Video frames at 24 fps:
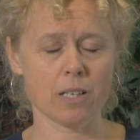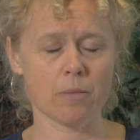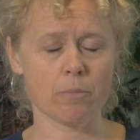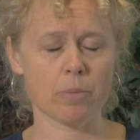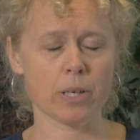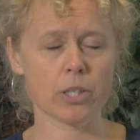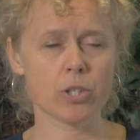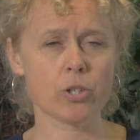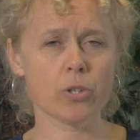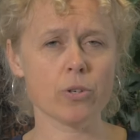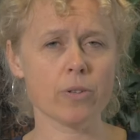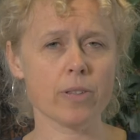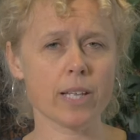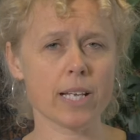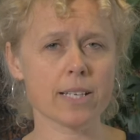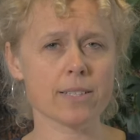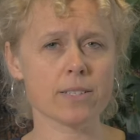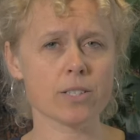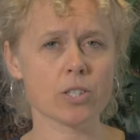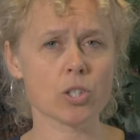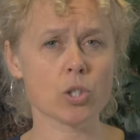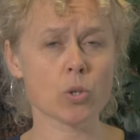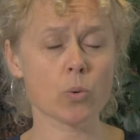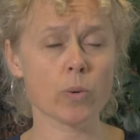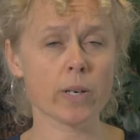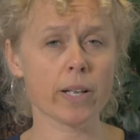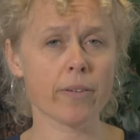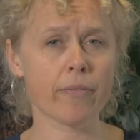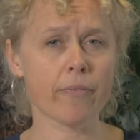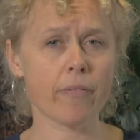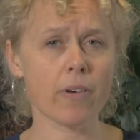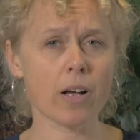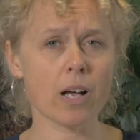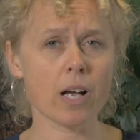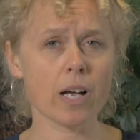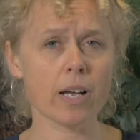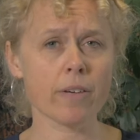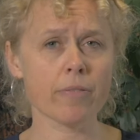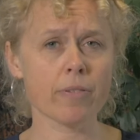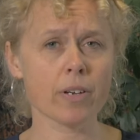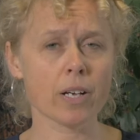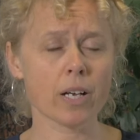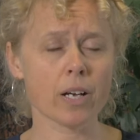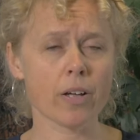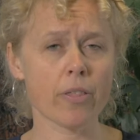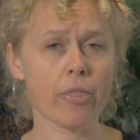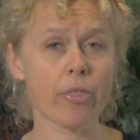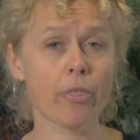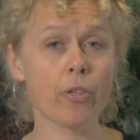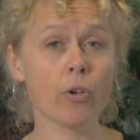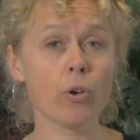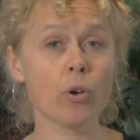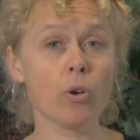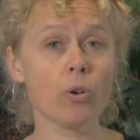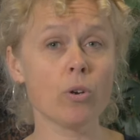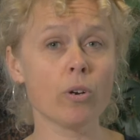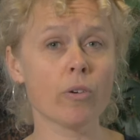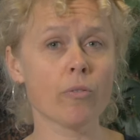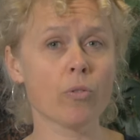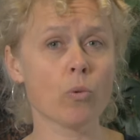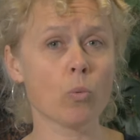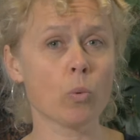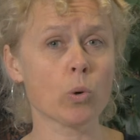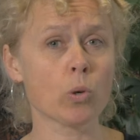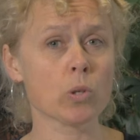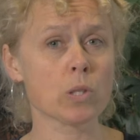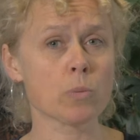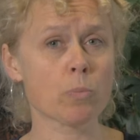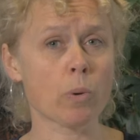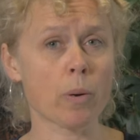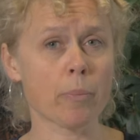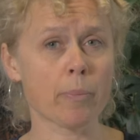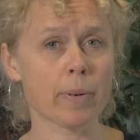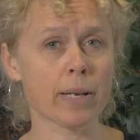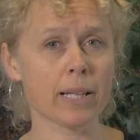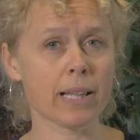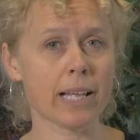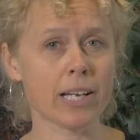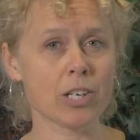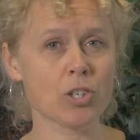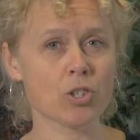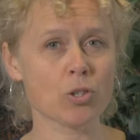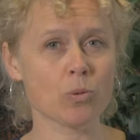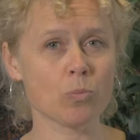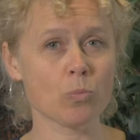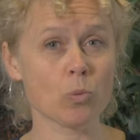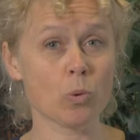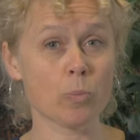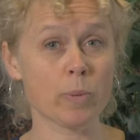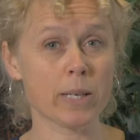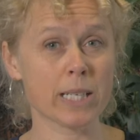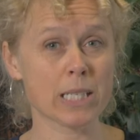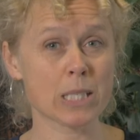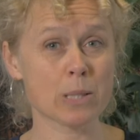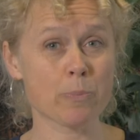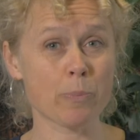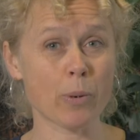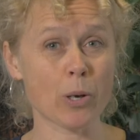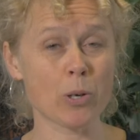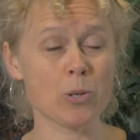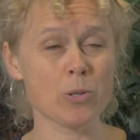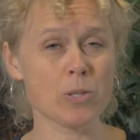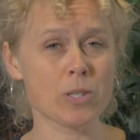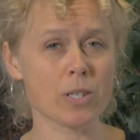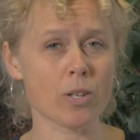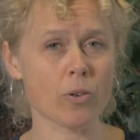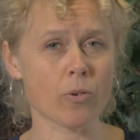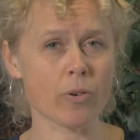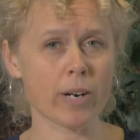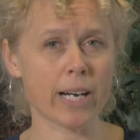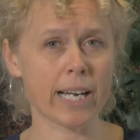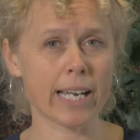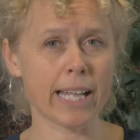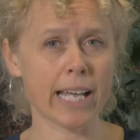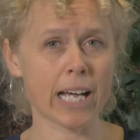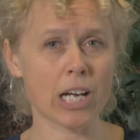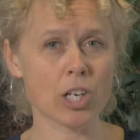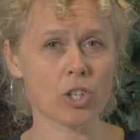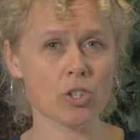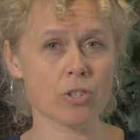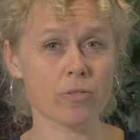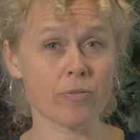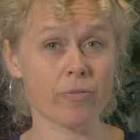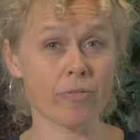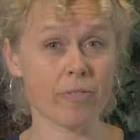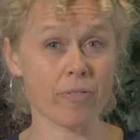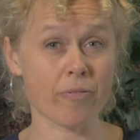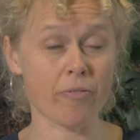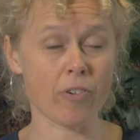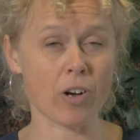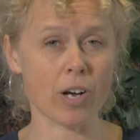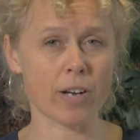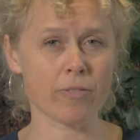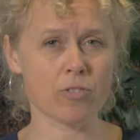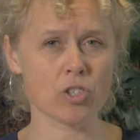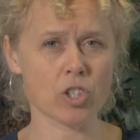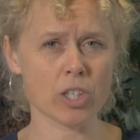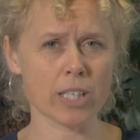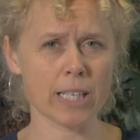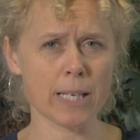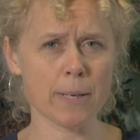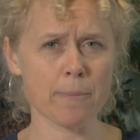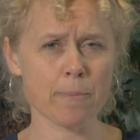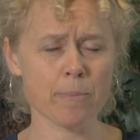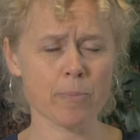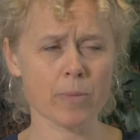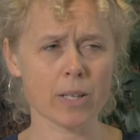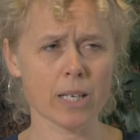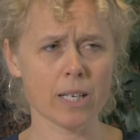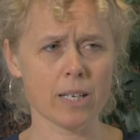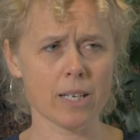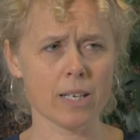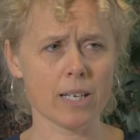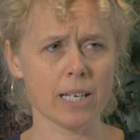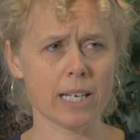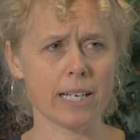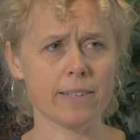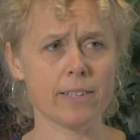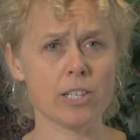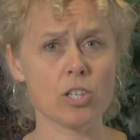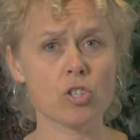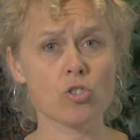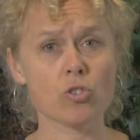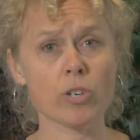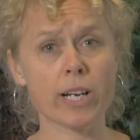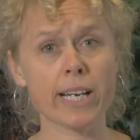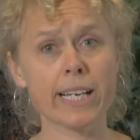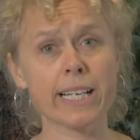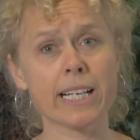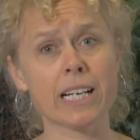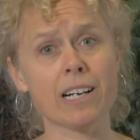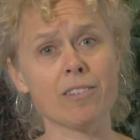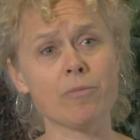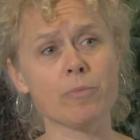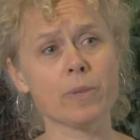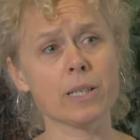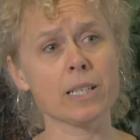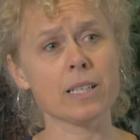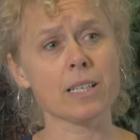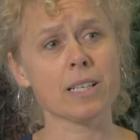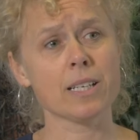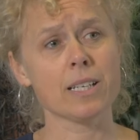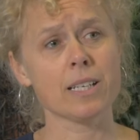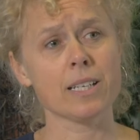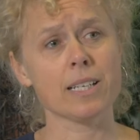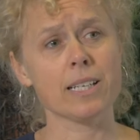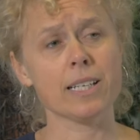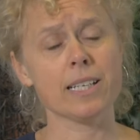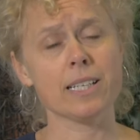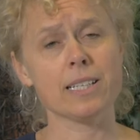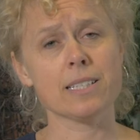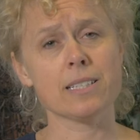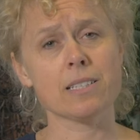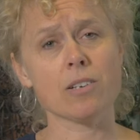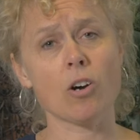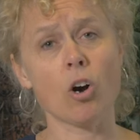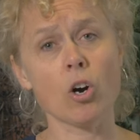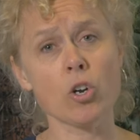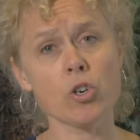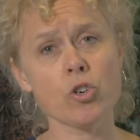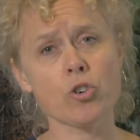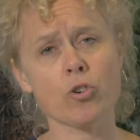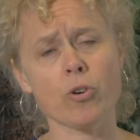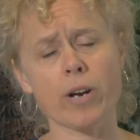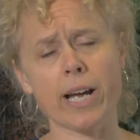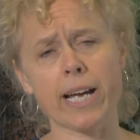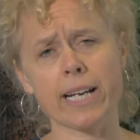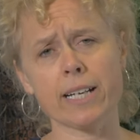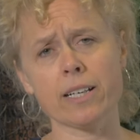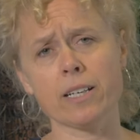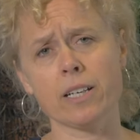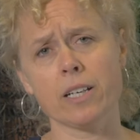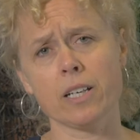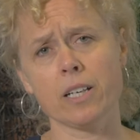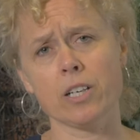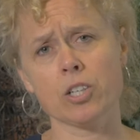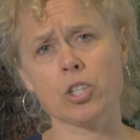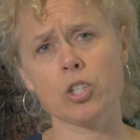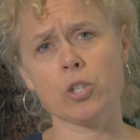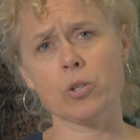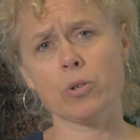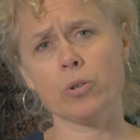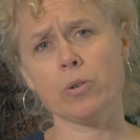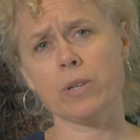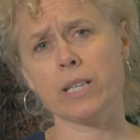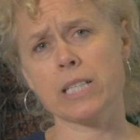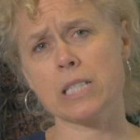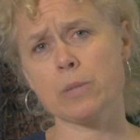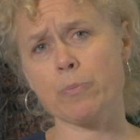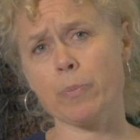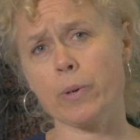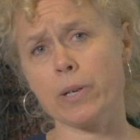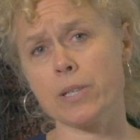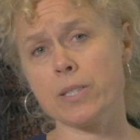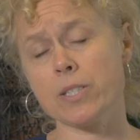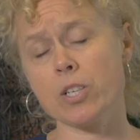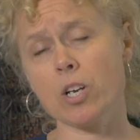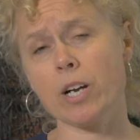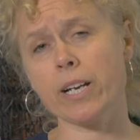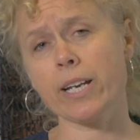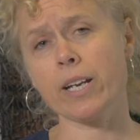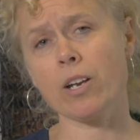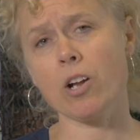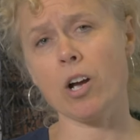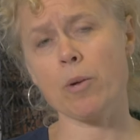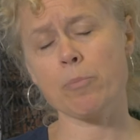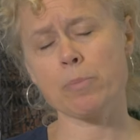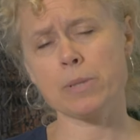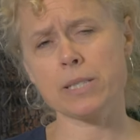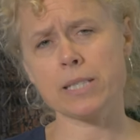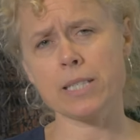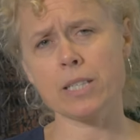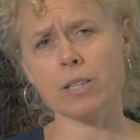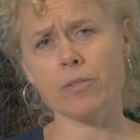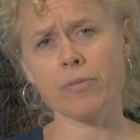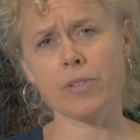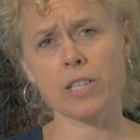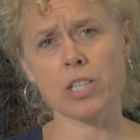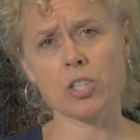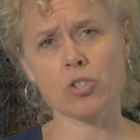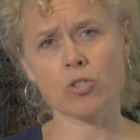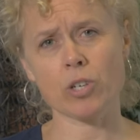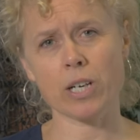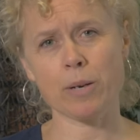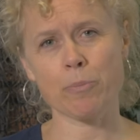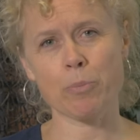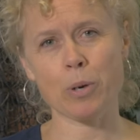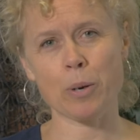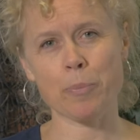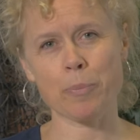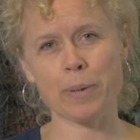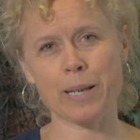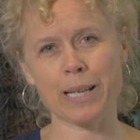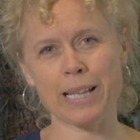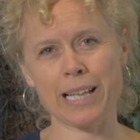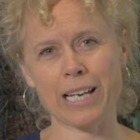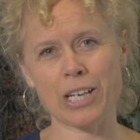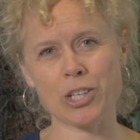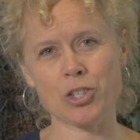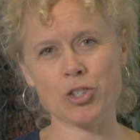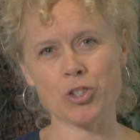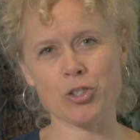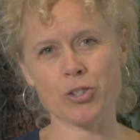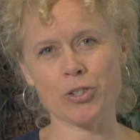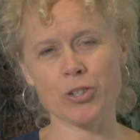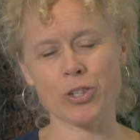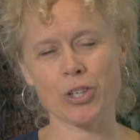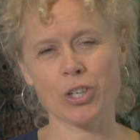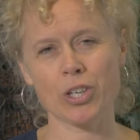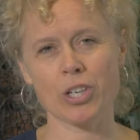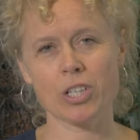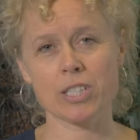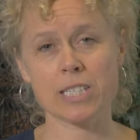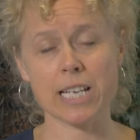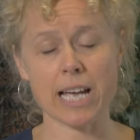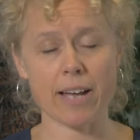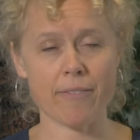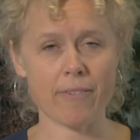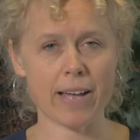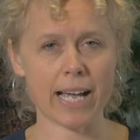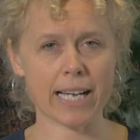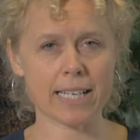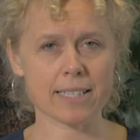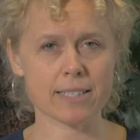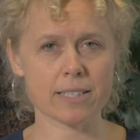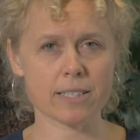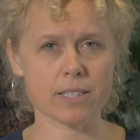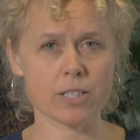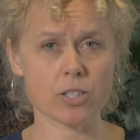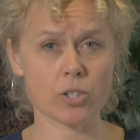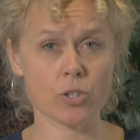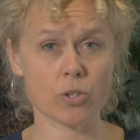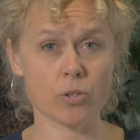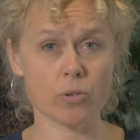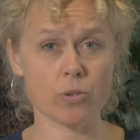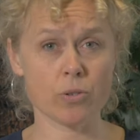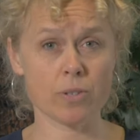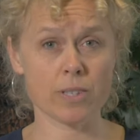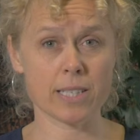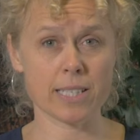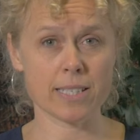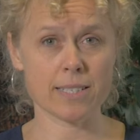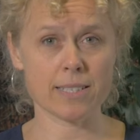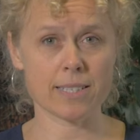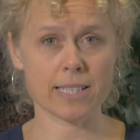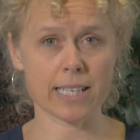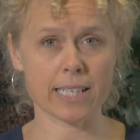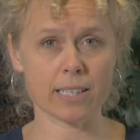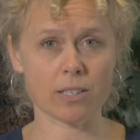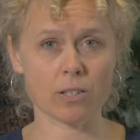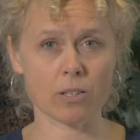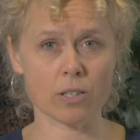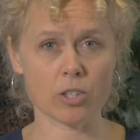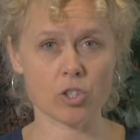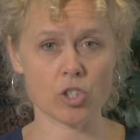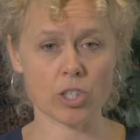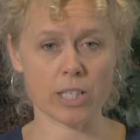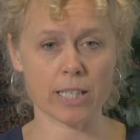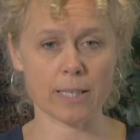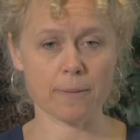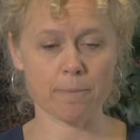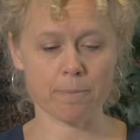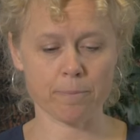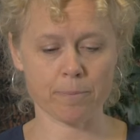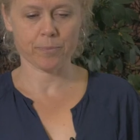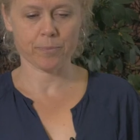By 2025, a third of the world's population will be exposed to the radiation for 5G, and the Australian government is on track to expose 99% of the Australian population to have access to this technology.